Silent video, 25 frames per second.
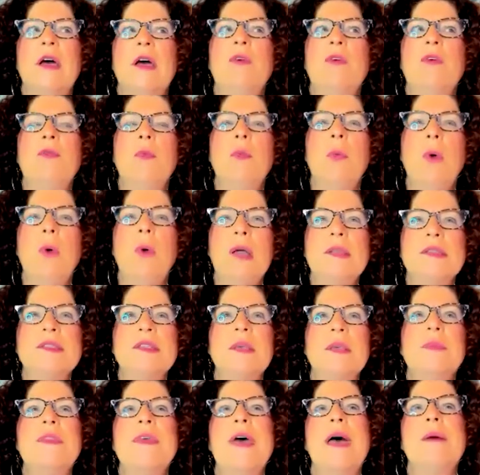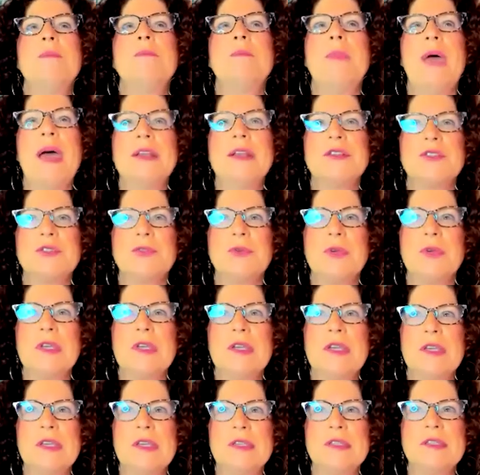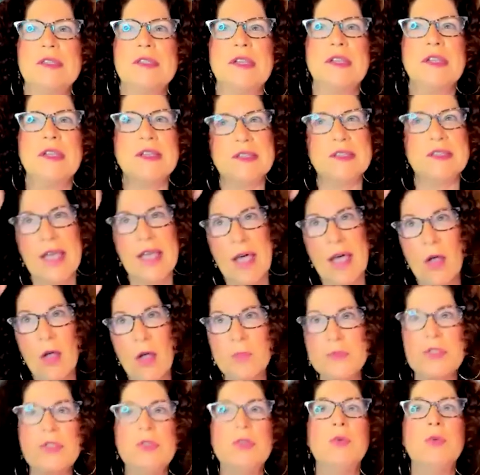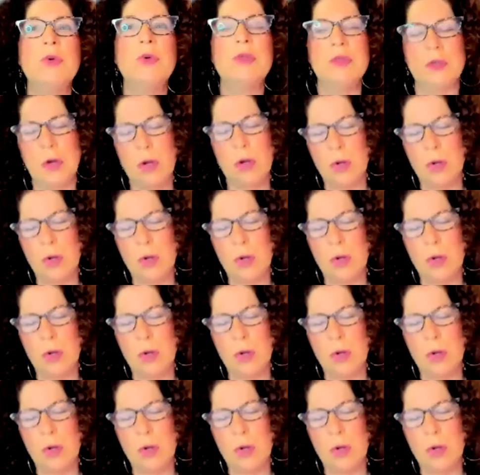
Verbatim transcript: of what some of that mastery is that has helped you with your